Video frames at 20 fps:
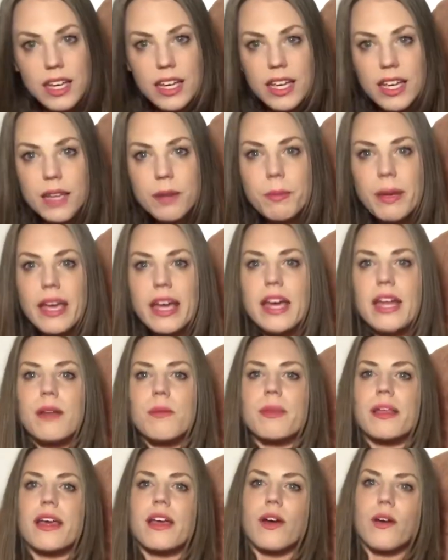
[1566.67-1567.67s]
in my head,
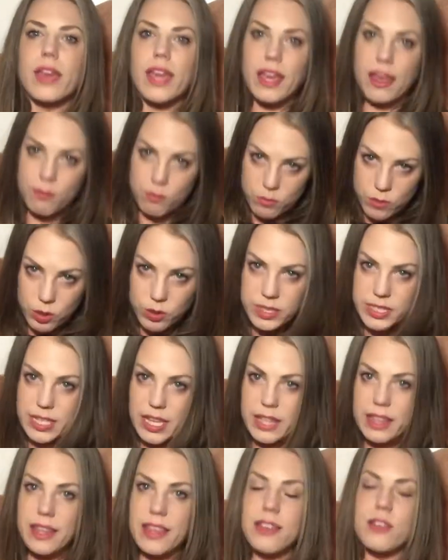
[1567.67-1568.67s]
I'm like, okay, most
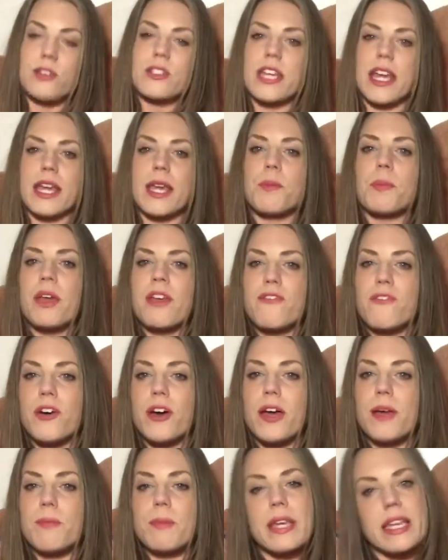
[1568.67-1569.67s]
likely they're taking my foot,